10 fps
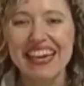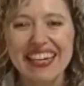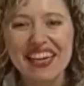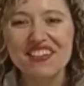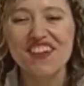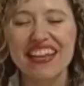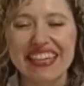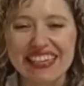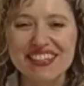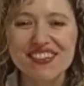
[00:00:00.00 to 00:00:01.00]
Get
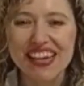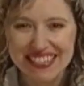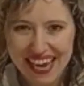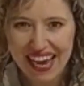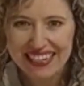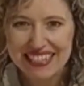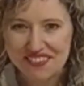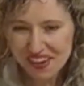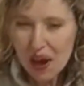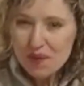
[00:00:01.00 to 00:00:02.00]
ready to get active
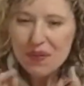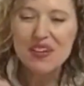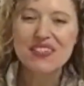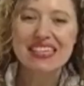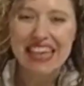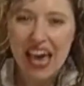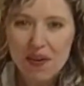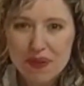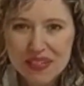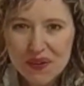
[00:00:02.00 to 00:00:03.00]
because it's
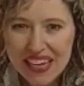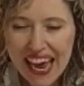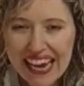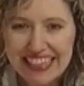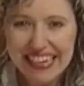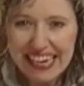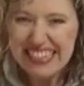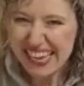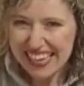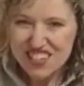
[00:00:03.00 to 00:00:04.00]
episode eight.
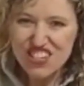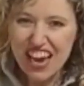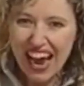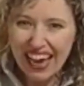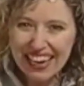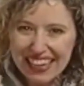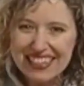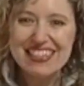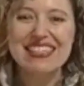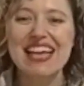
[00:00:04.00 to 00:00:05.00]
It's a
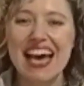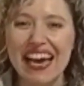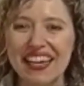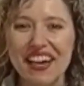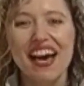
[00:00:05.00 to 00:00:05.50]
challenge day.